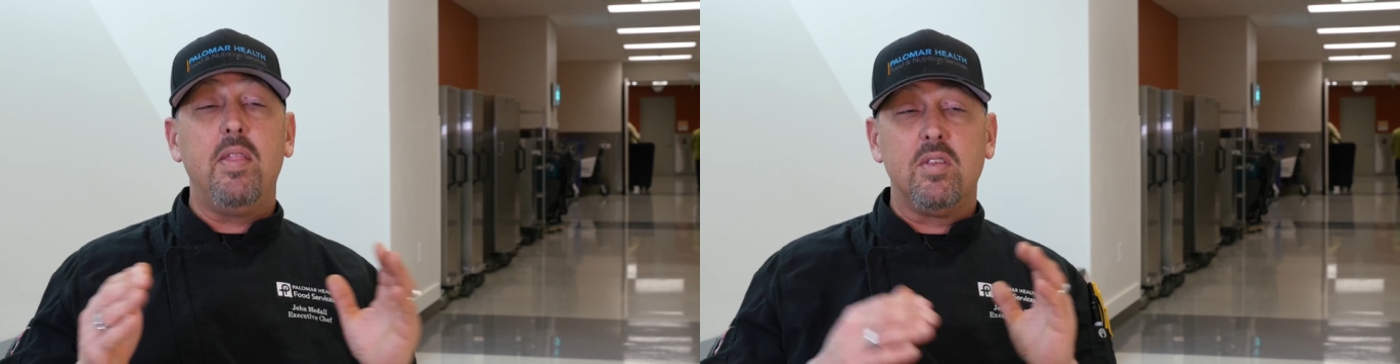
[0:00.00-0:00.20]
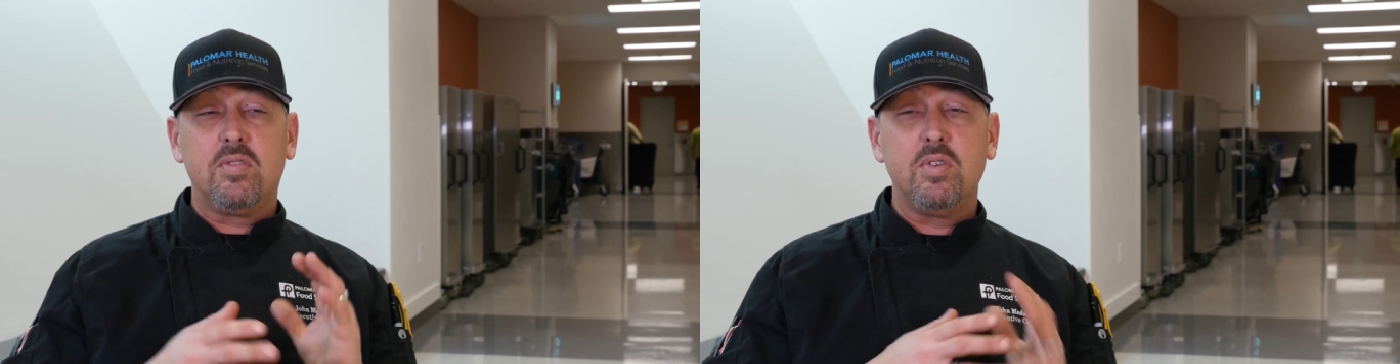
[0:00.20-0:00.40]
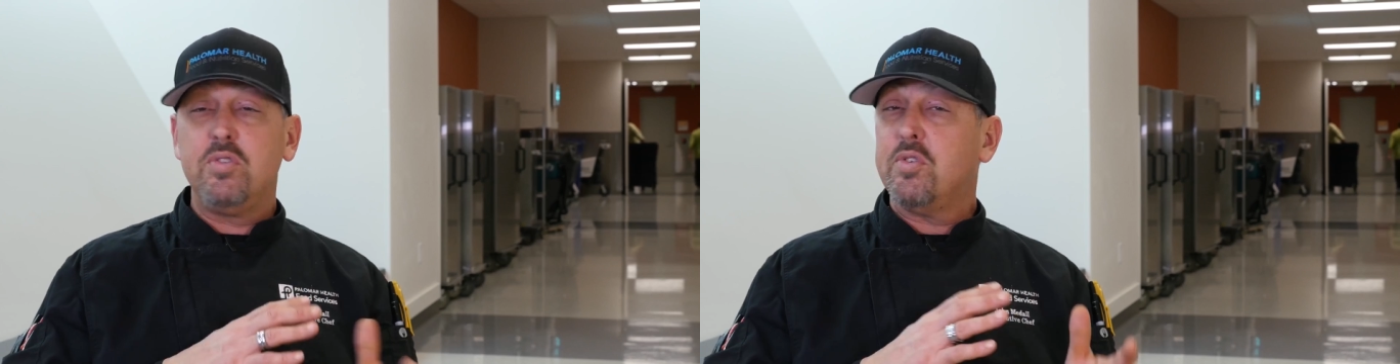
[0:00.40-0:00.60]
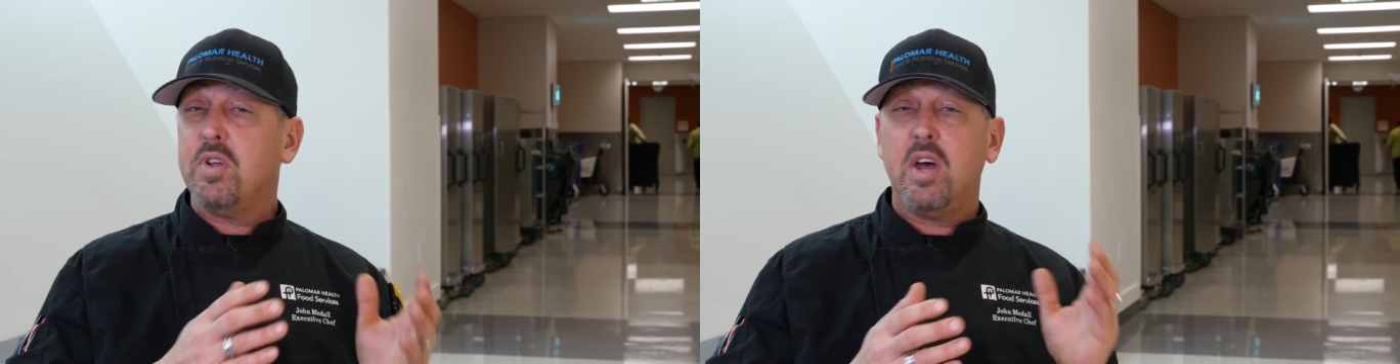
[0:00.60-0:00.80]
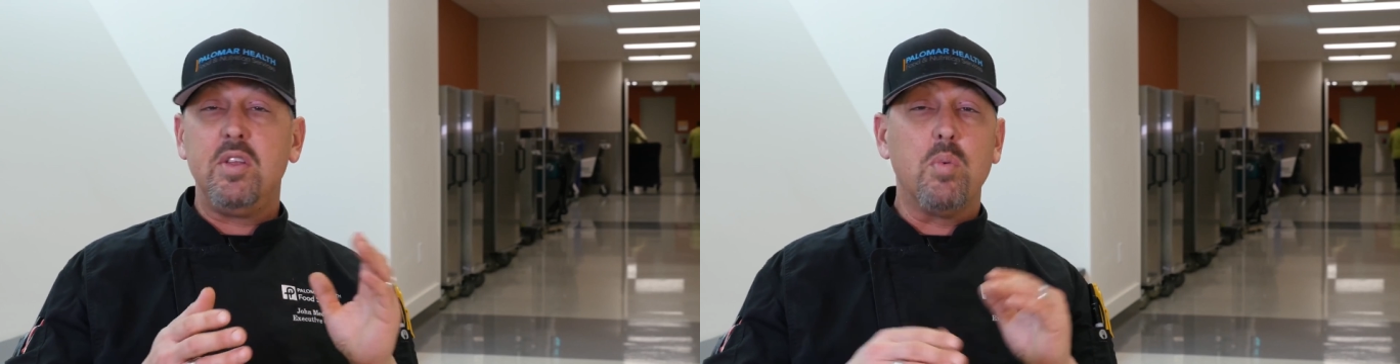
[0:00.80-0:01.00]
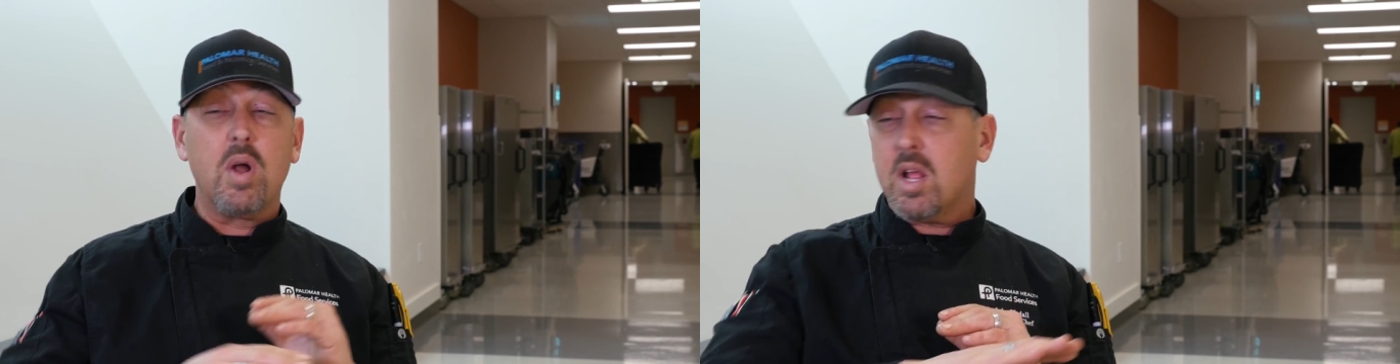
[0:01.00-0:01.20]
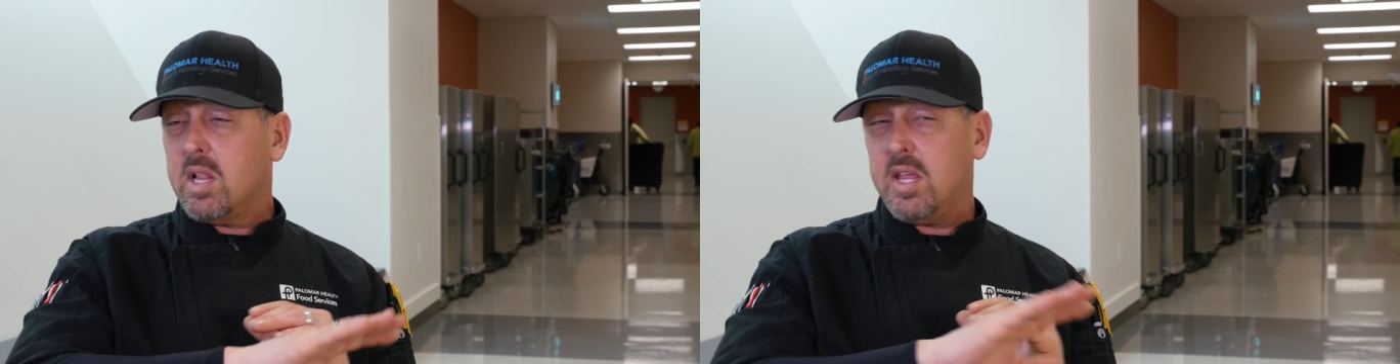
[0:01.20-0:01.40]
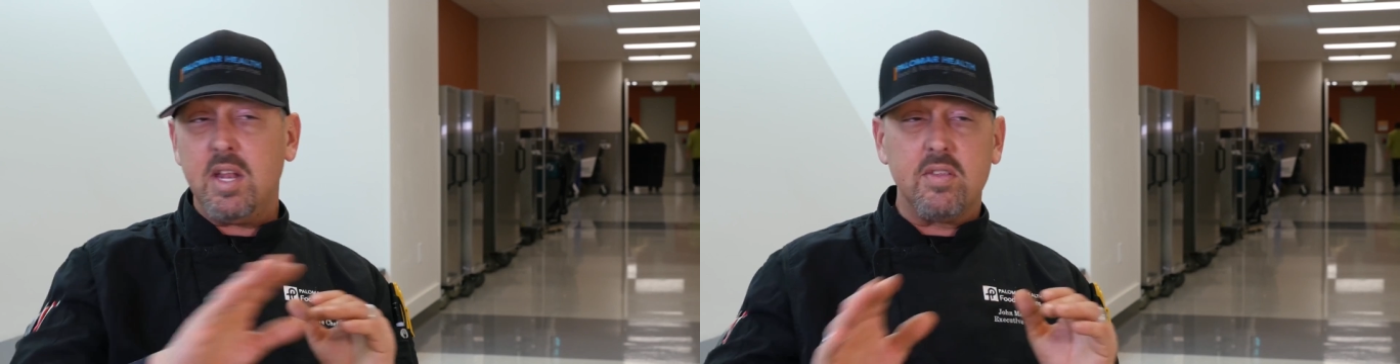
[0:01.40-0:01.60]
then as soon as you're done, you want to
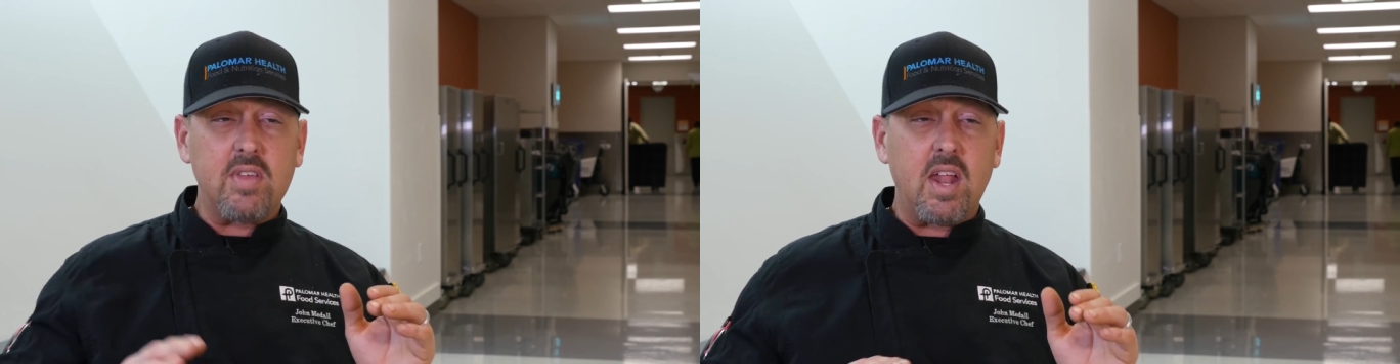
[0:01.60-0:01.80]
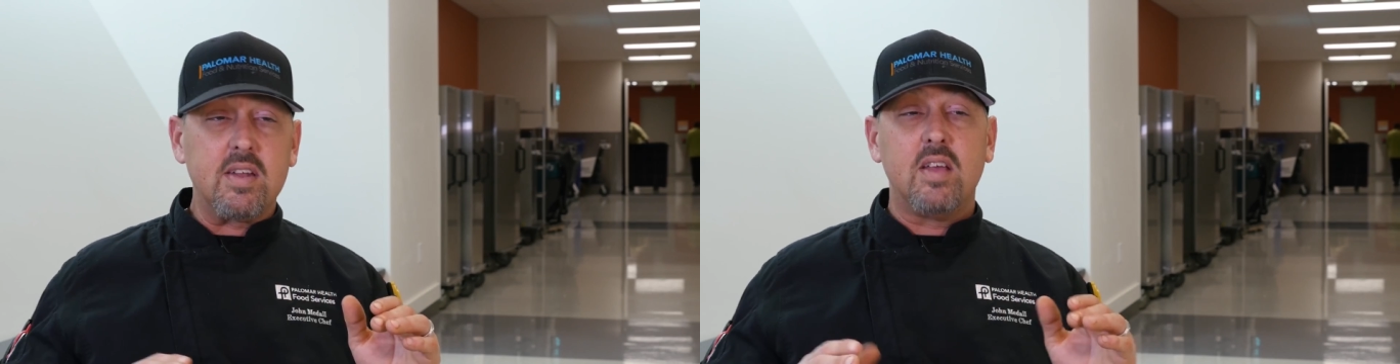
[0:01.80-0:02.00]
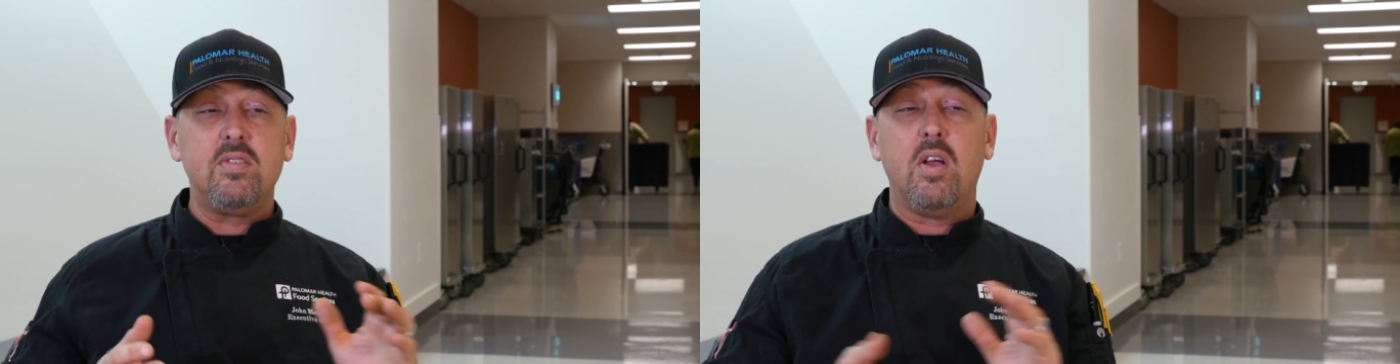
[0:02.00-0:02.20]
clean and sanitize